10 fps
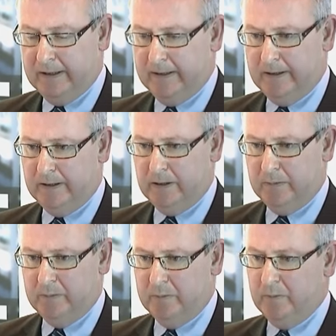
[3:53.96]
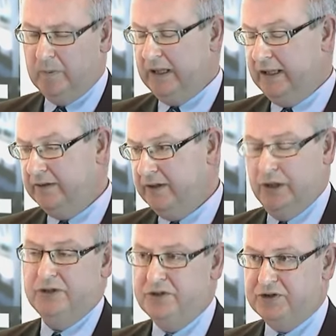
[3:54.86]
and the
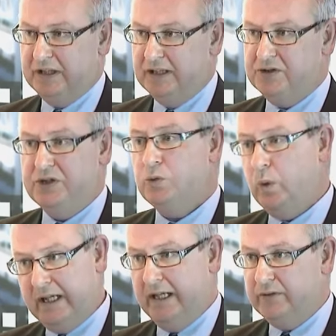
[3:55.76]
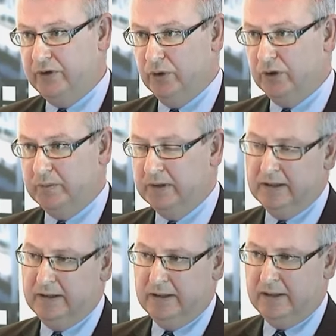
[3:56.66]
United States is well ahead of Europe.
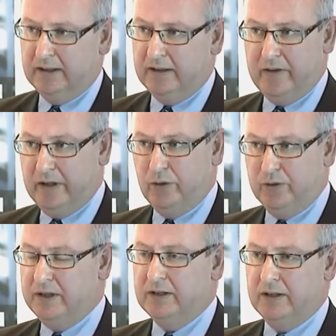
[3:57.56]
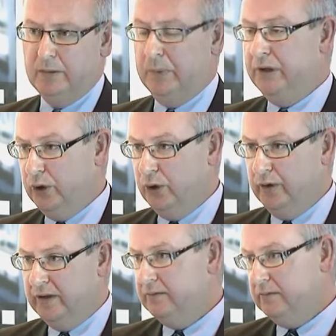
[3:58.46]
They're already
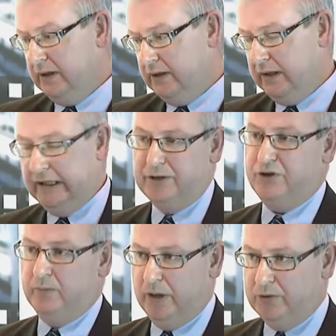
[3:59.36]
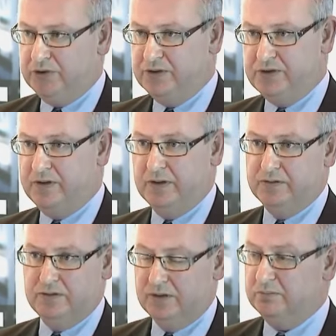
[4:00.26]
procuring electric motors
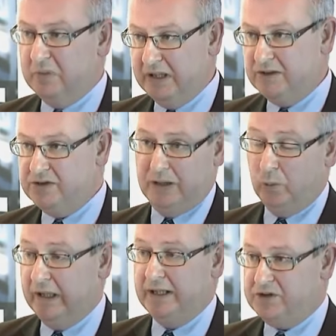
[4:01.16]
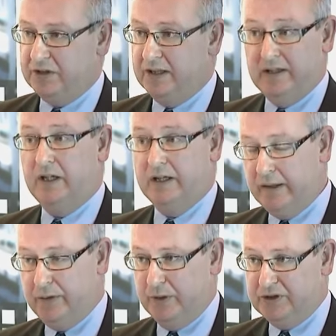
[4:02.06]
that meet and will exceed the
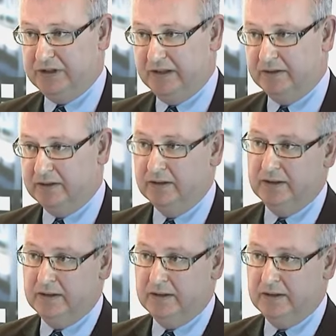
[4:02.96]
IE3 standard.